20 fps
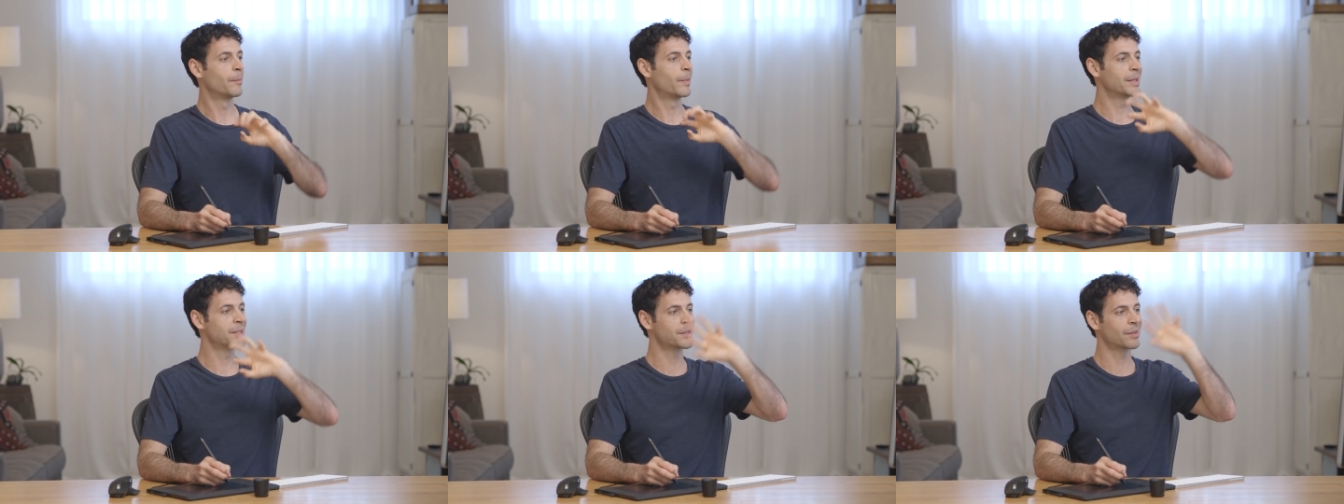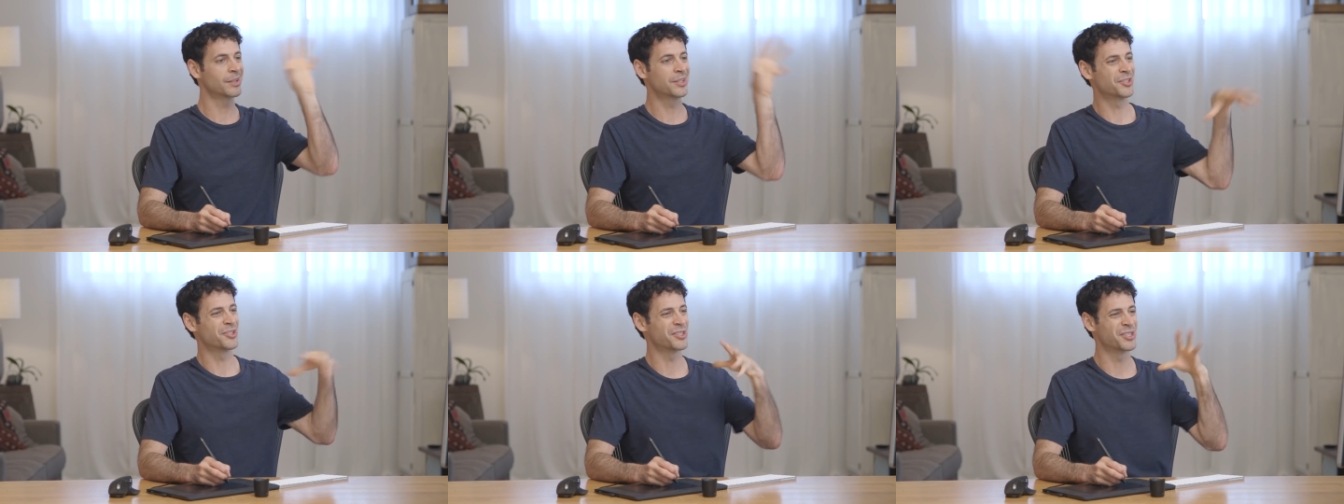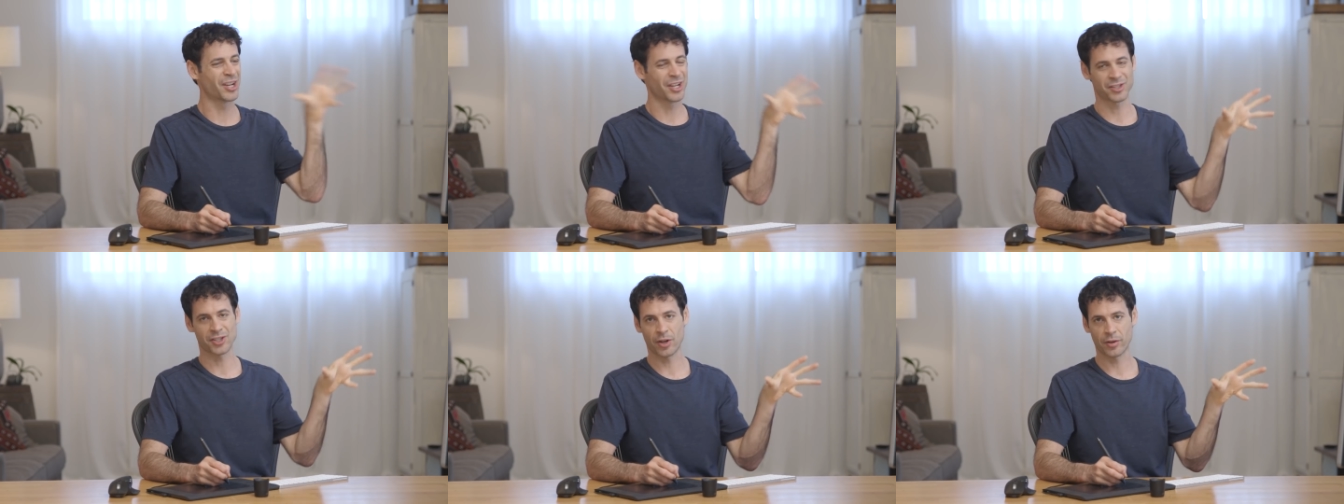Basically
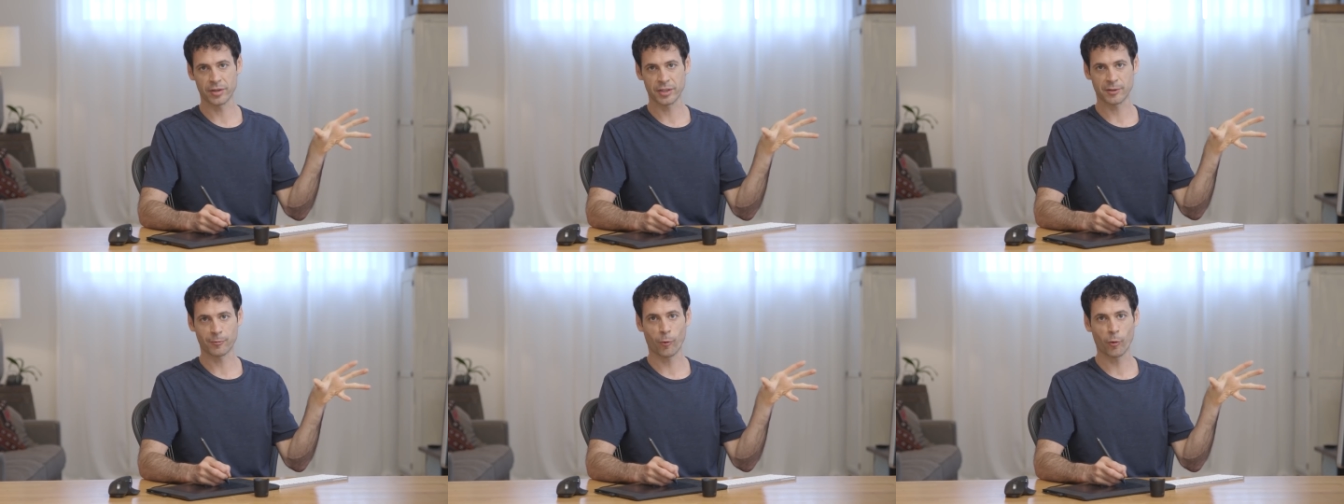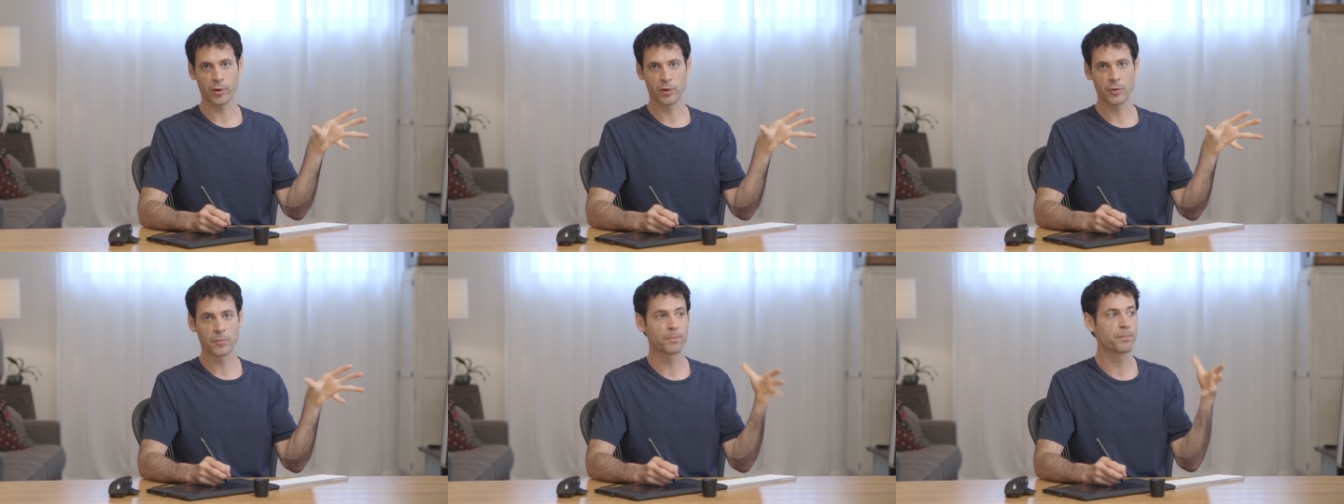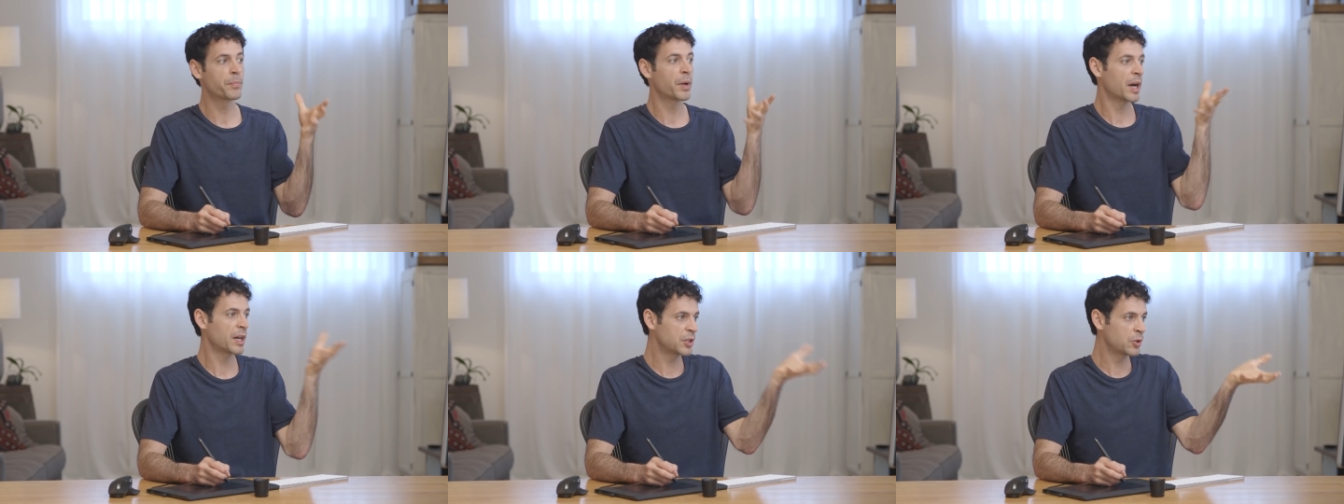just does all this for you,
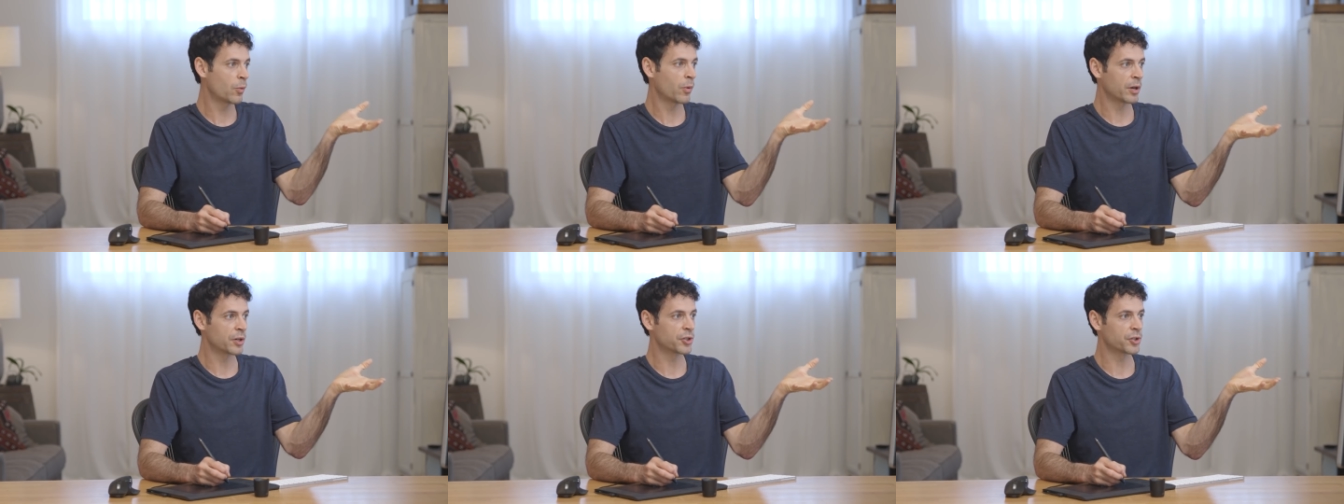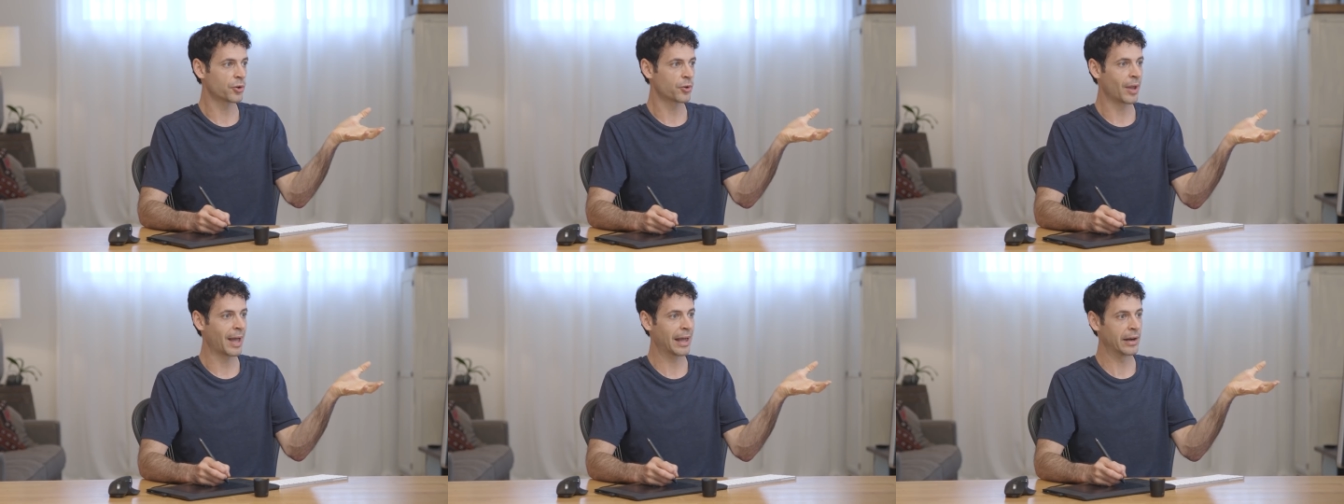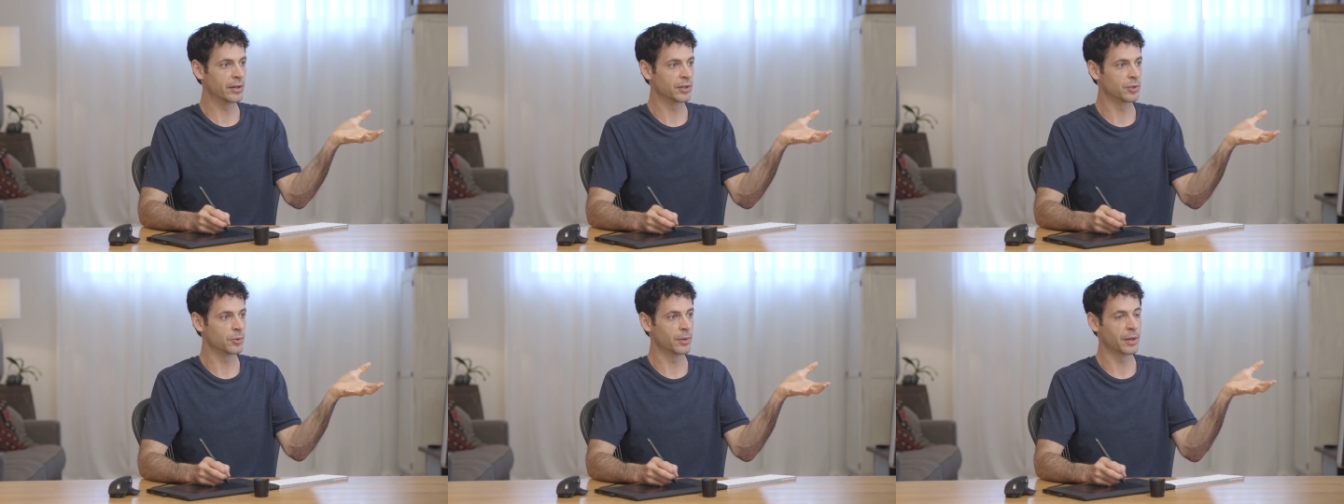but I do wanna show you
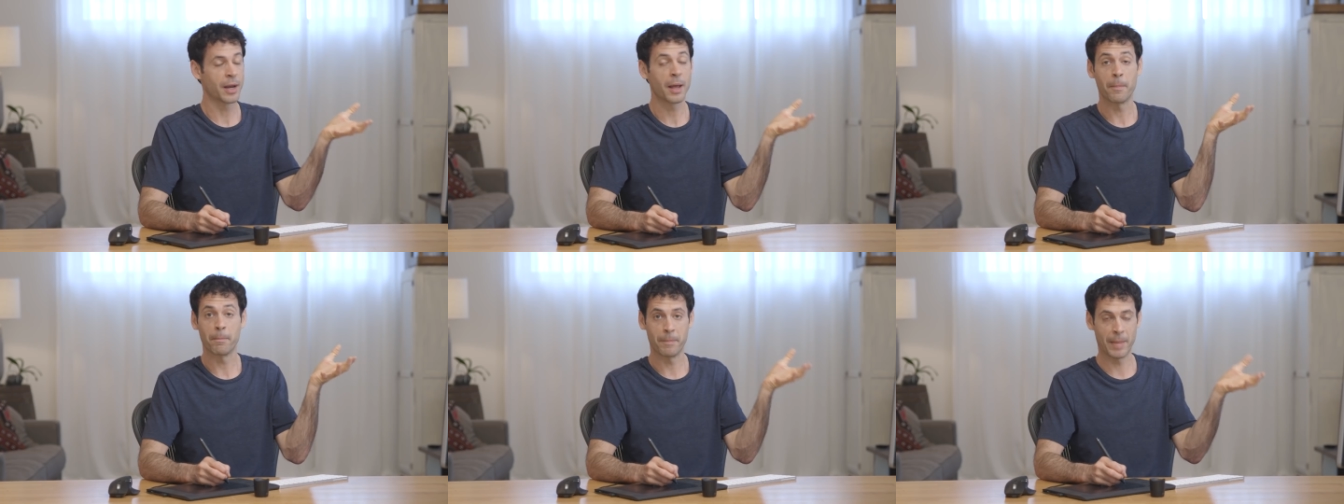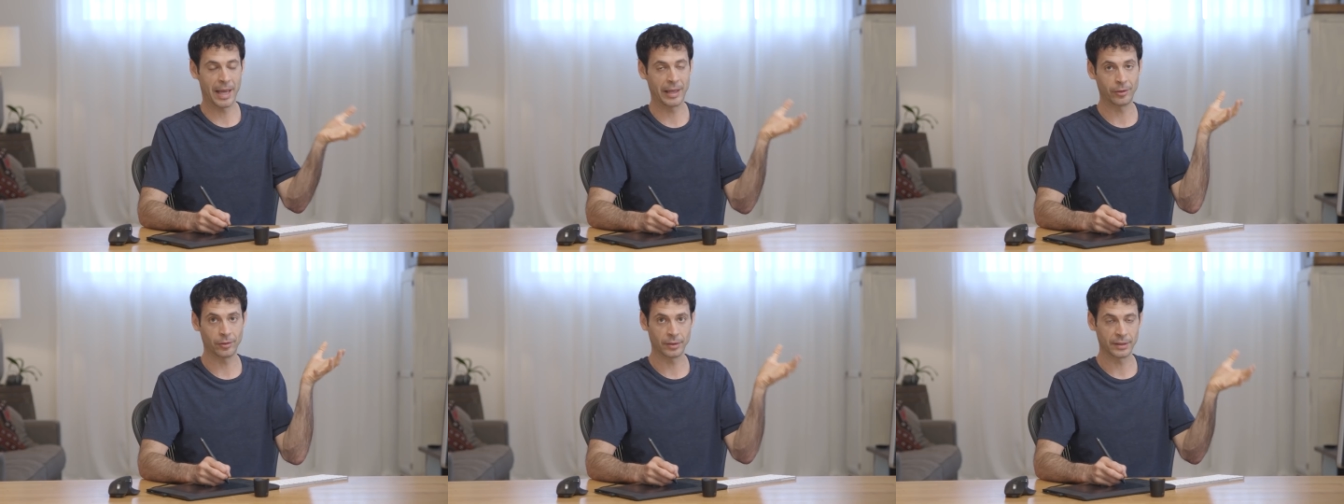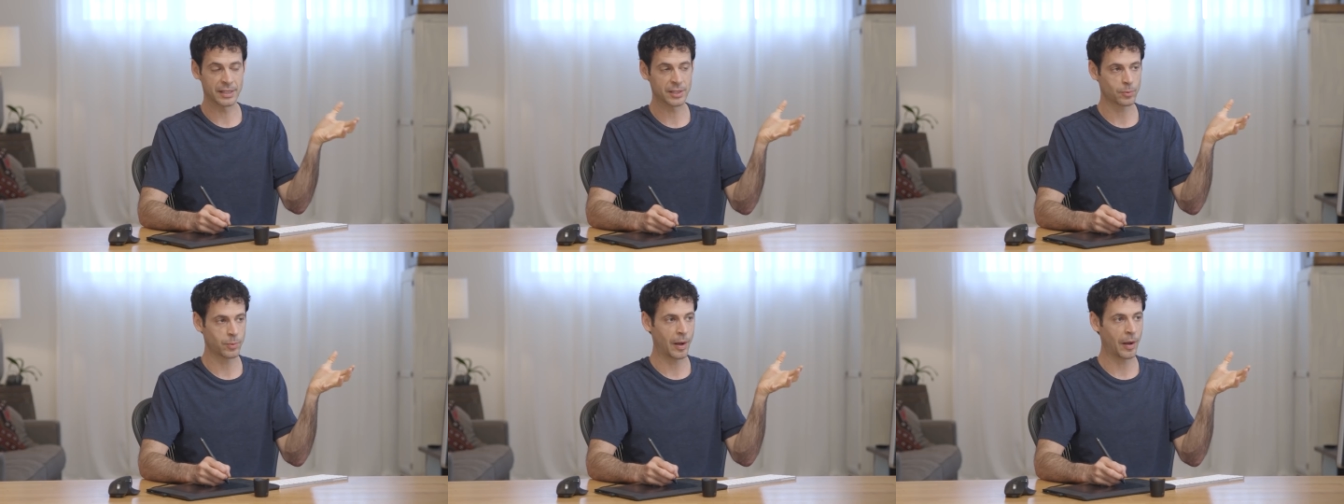how to do it manually as